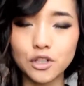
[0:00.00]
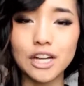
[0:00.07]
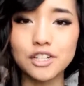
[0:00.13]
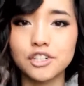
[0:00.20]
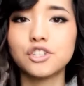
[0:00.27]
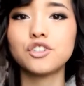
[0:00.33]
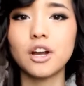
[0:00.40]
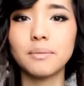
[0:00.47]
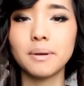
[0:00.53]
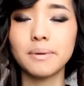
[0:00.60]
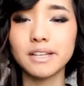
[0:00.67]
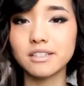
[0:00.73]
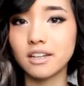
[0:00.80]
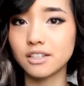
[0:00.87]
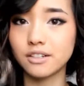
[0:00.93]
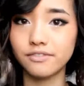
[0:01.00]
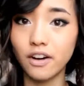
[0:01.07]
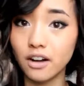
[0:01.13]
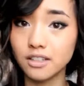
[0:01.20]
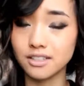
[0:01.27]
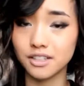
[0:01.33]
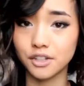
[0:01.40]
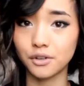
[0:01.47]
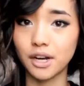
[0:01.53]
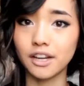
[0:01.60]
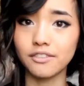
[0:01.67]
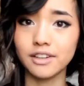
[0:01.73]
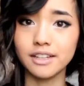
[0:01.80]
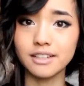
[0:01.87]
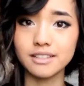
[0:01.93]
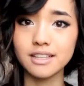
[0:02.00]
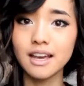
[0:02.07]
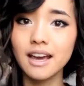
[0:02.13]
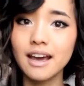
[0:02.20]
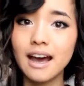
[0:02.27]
so I just try my best not to fall into the cravings.